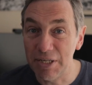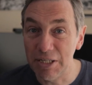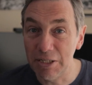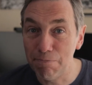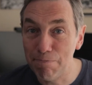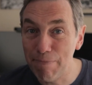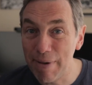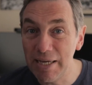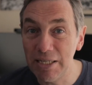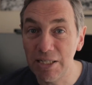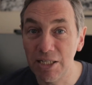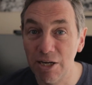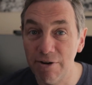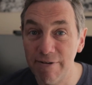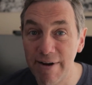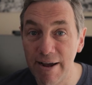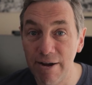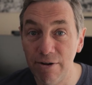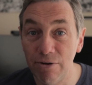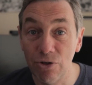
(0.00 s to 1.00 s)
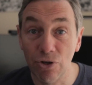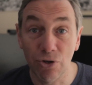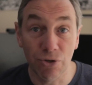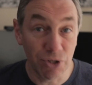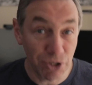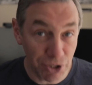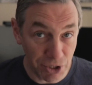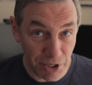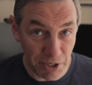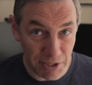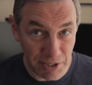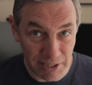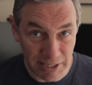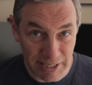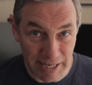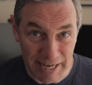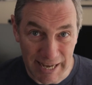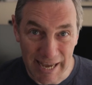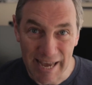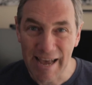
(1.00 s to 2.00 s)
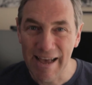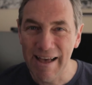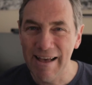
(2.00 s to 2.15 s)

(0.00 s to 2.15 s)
is based around uncertainty